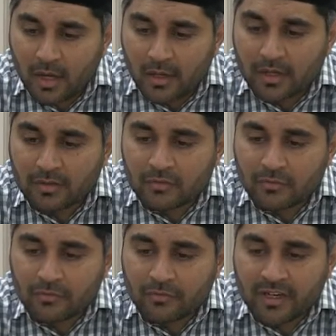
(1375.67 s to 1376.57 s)
is
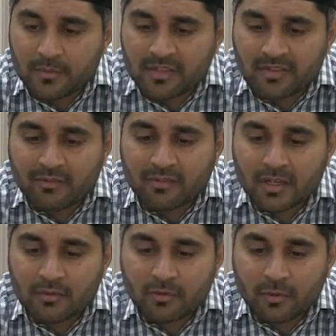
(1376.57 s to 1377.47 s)
very much
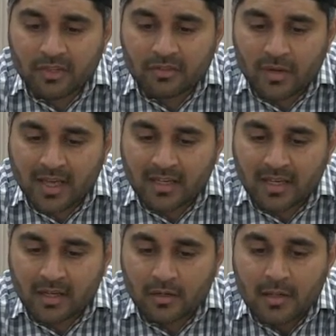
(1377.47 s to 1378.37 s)
evident from this writing
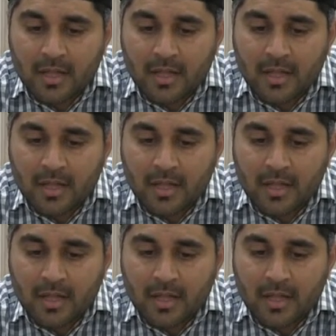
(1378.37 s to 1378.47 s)
here.